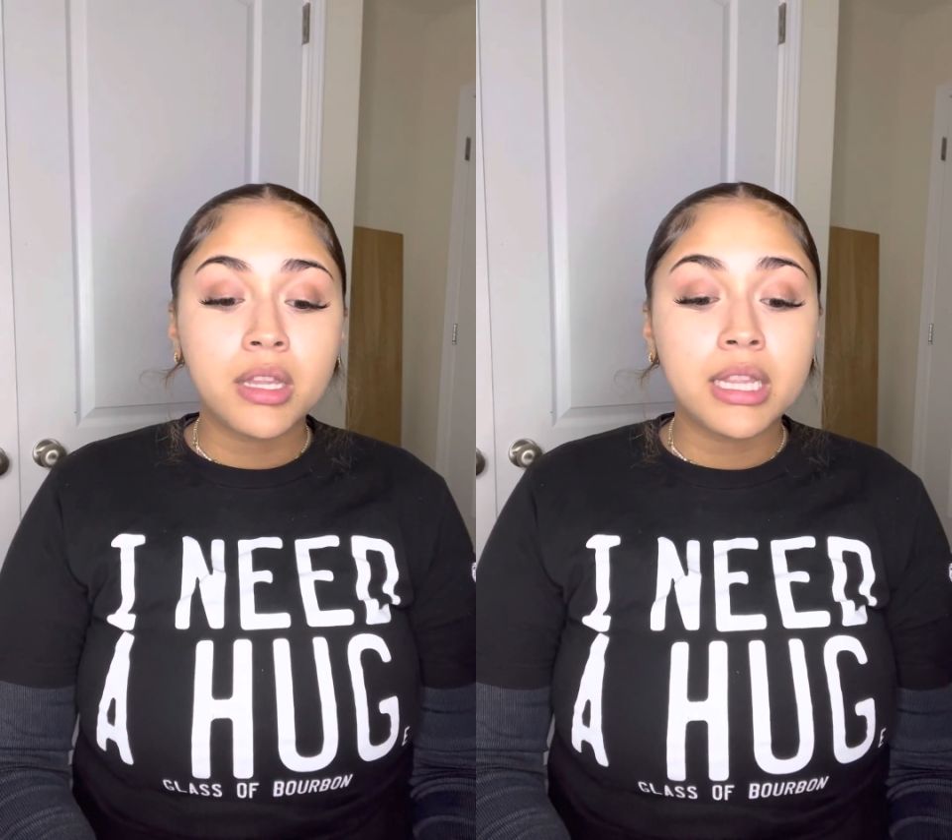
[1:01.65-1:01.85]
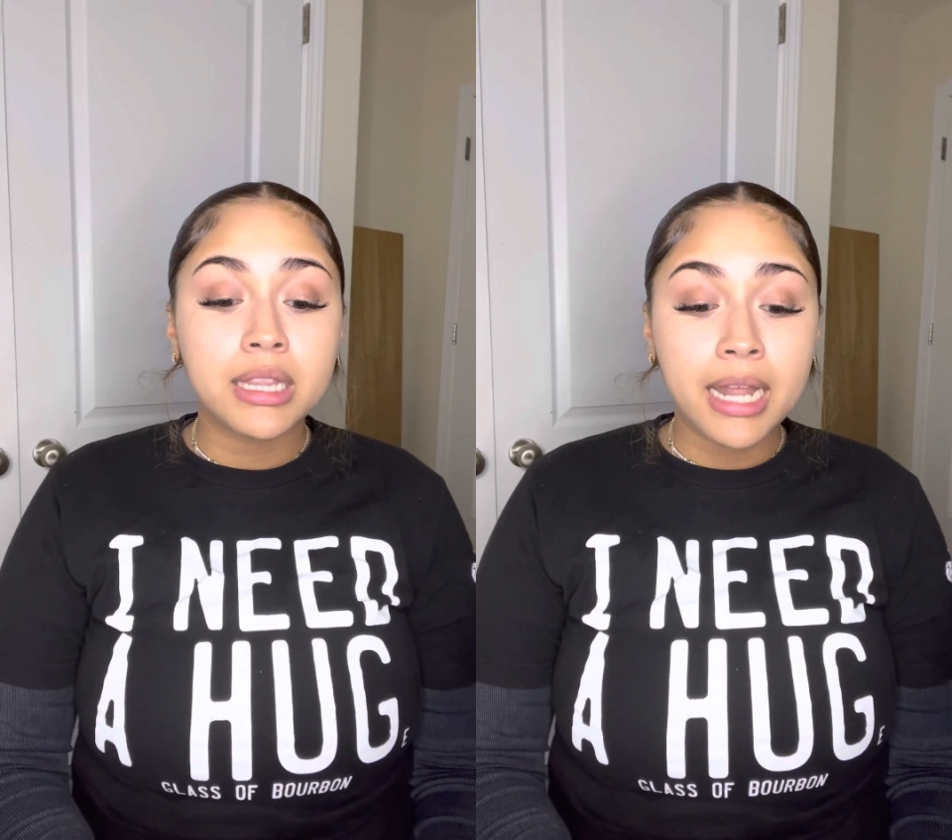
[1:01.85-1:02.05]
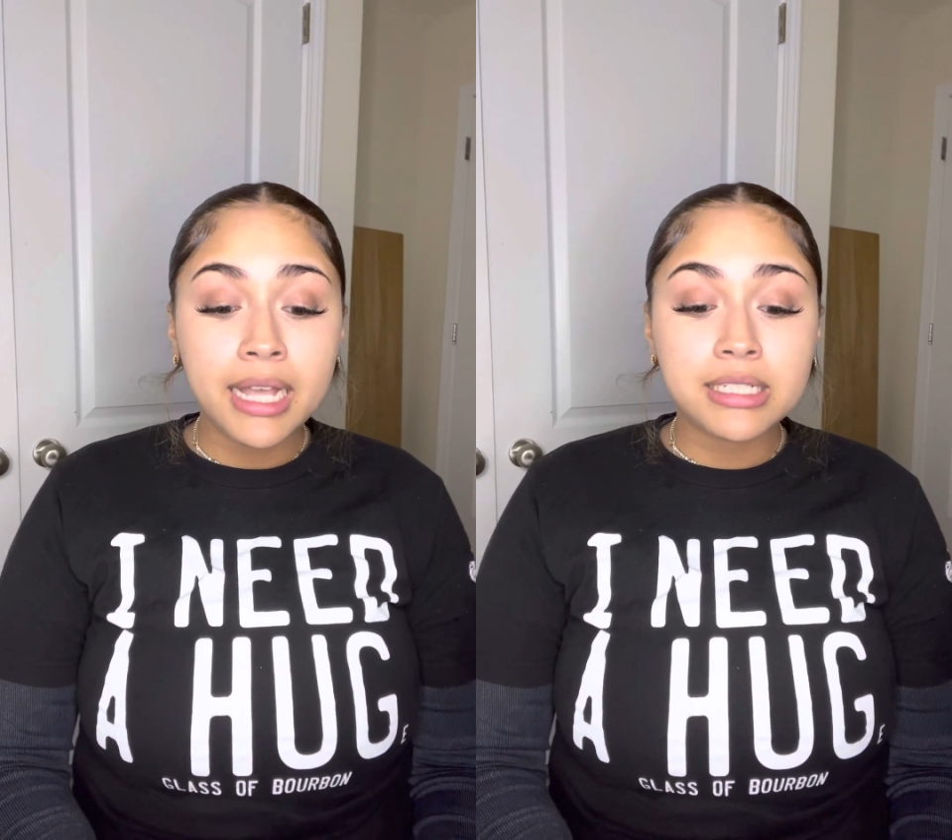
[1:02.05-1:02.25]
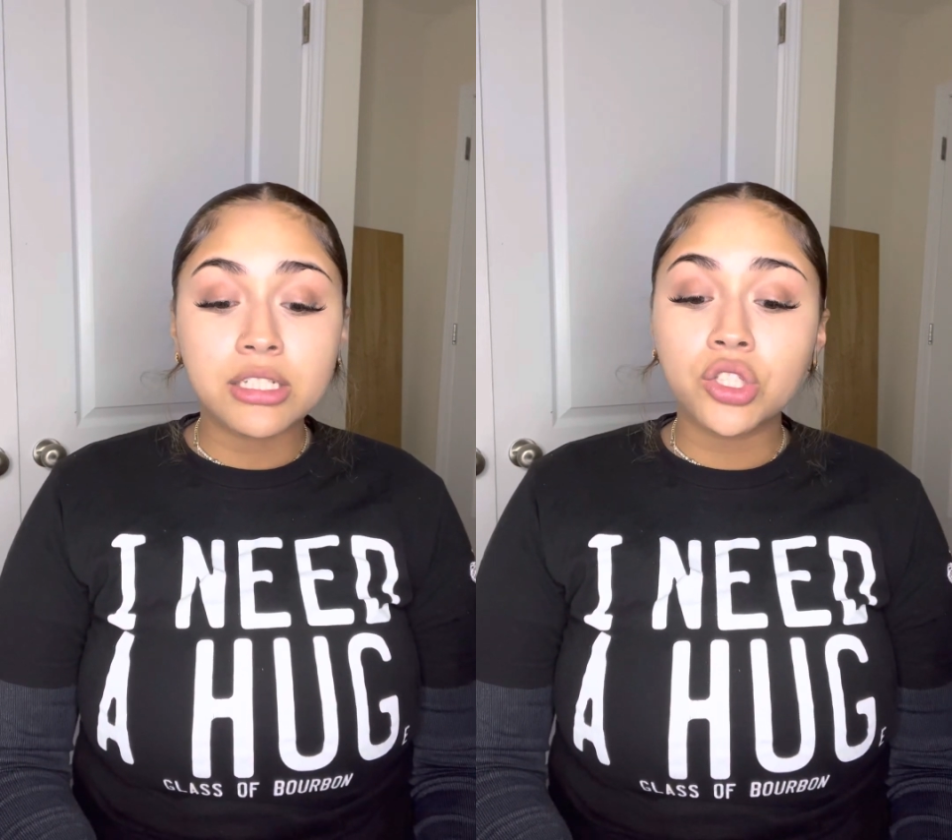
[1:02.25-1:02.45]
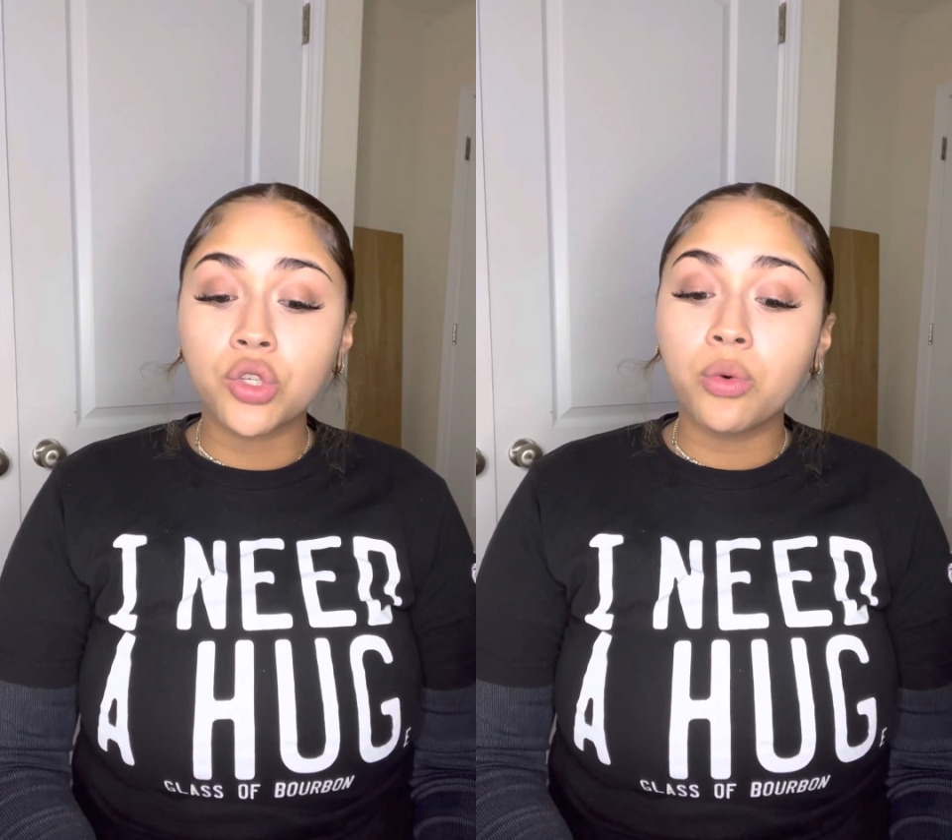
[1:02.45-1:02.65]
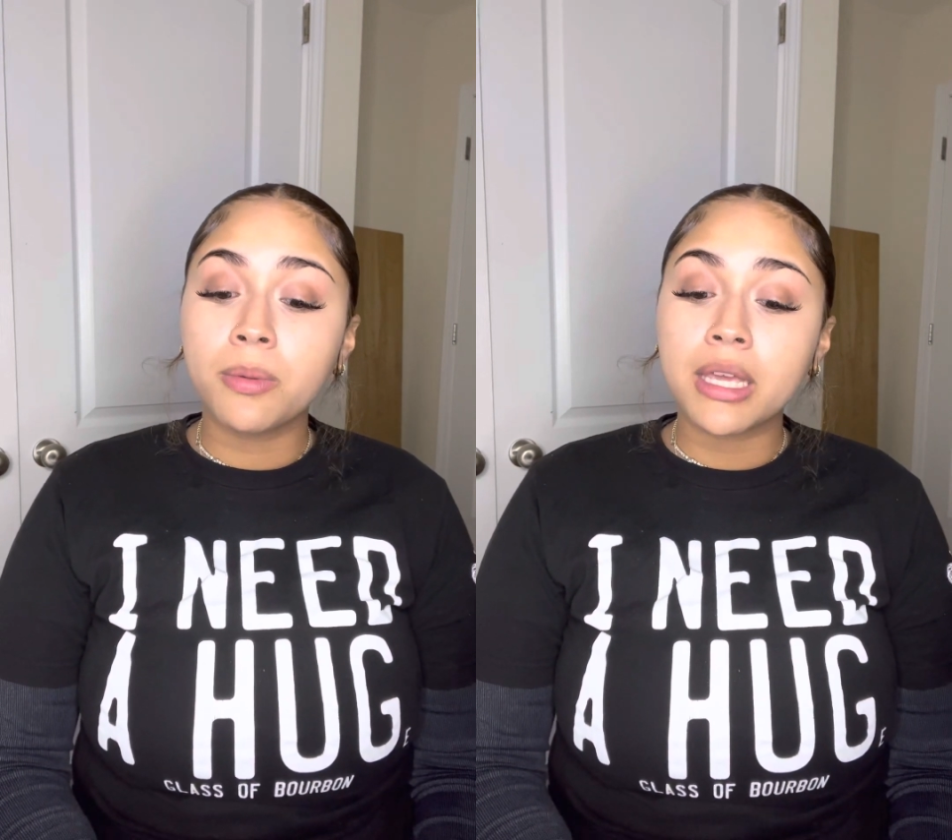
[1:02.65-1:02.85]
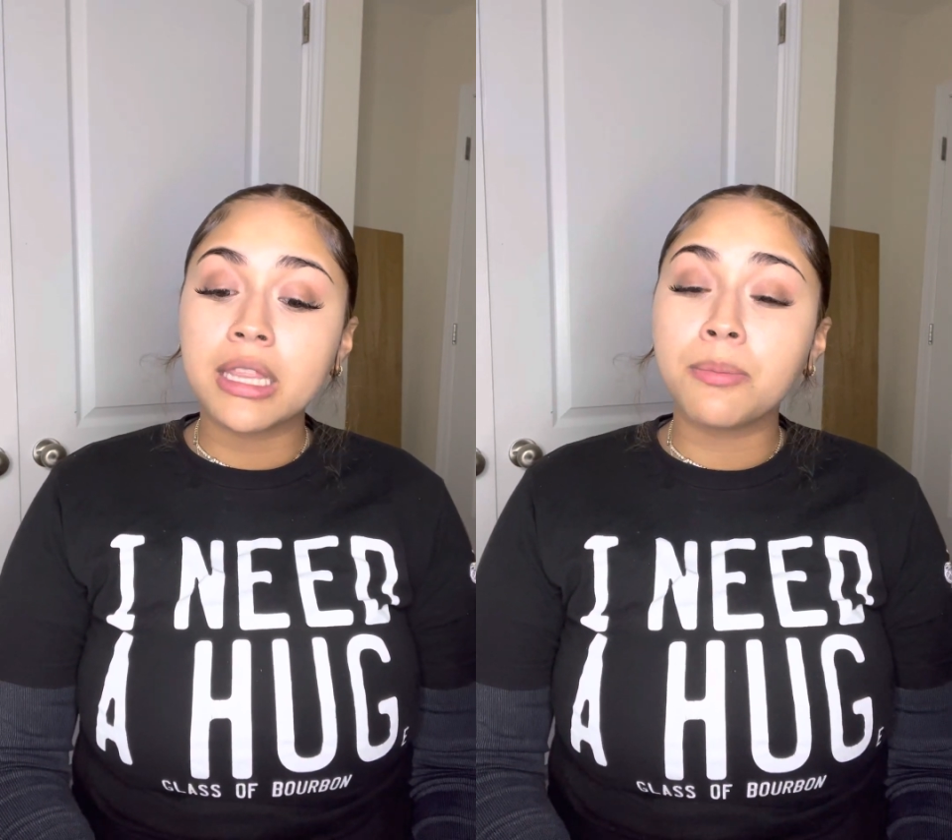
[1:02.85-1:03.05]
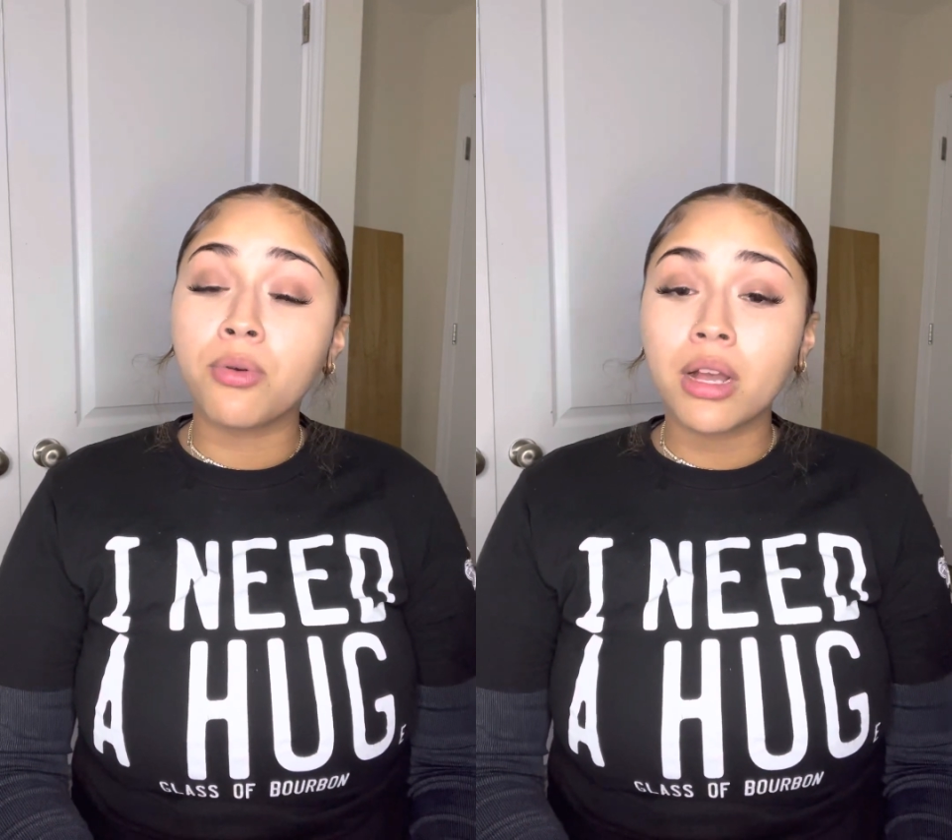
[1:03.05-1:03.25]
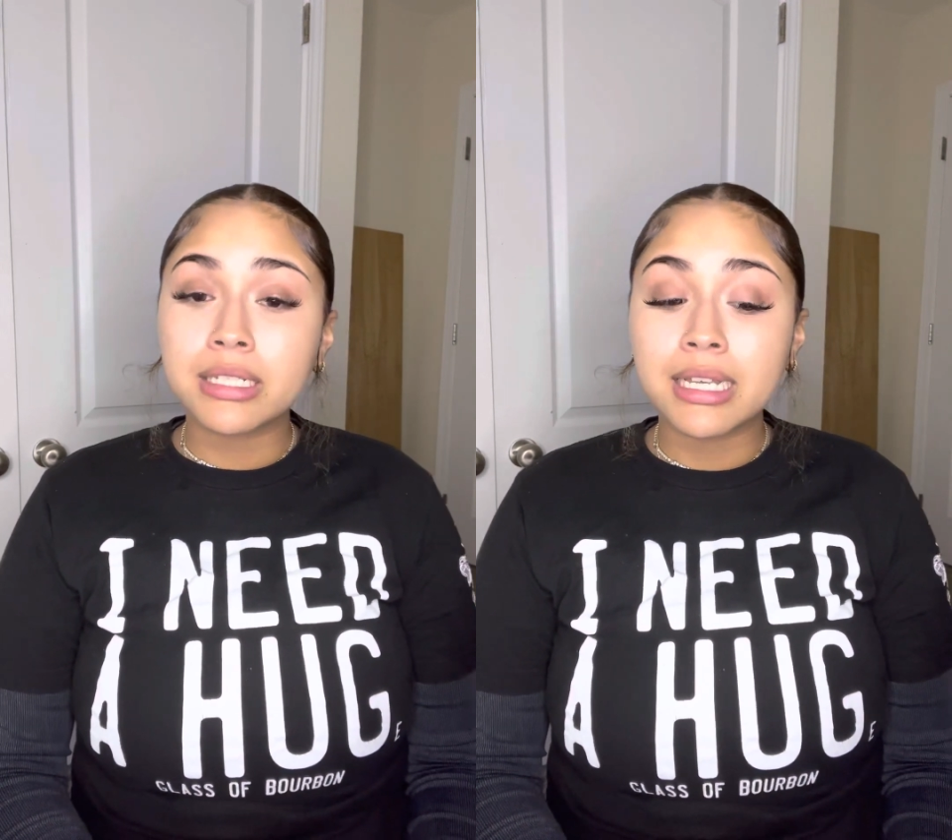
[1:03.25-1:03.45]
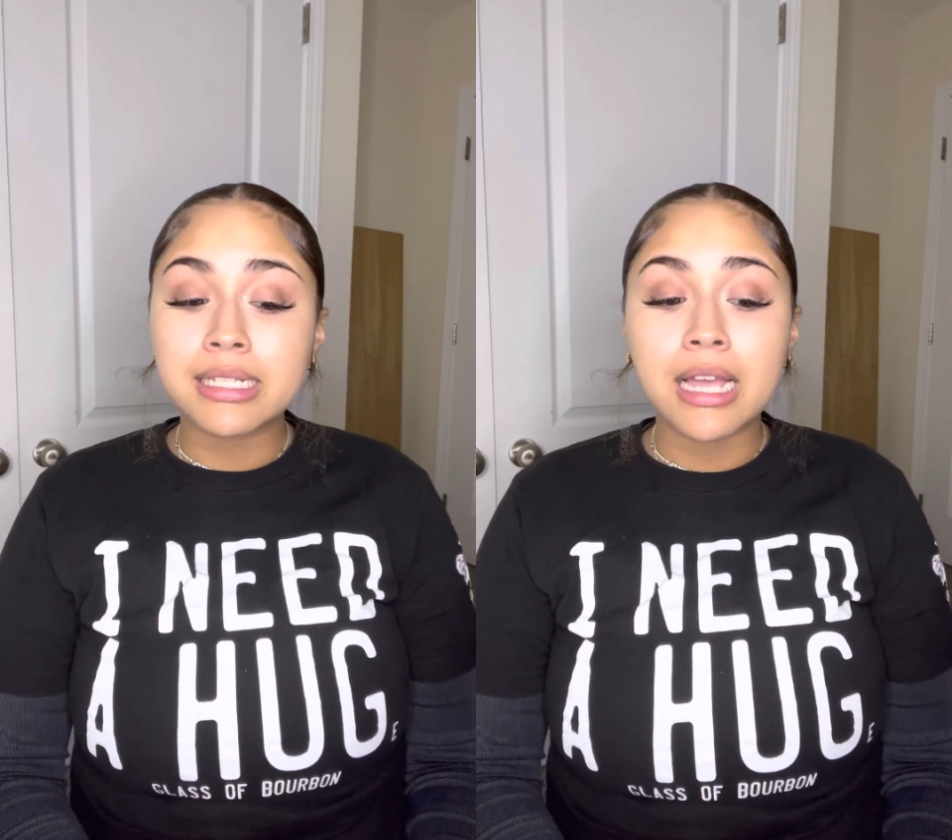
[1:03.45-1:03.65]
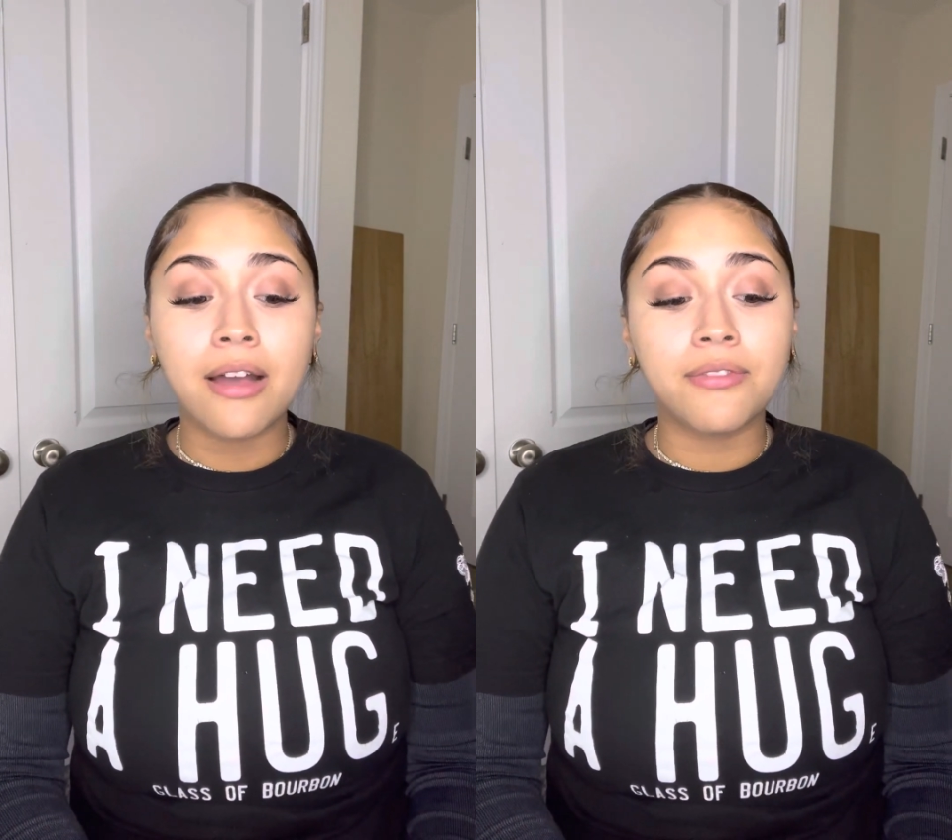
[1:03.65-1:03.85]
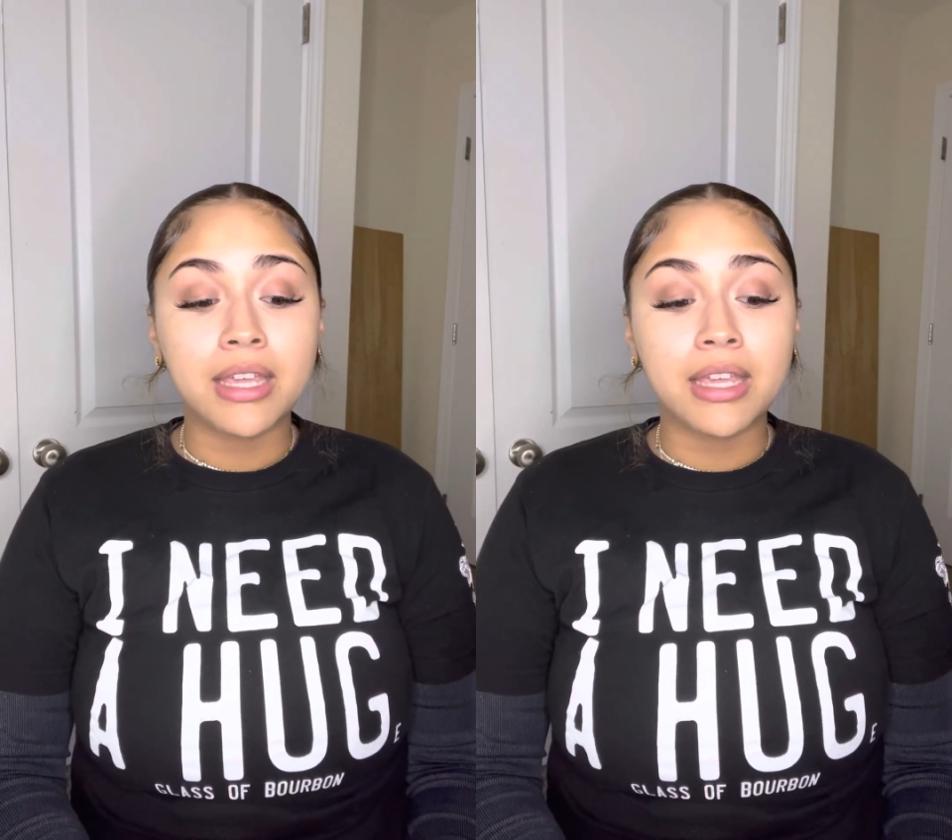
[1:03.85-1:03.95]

Next, you will begin the process of the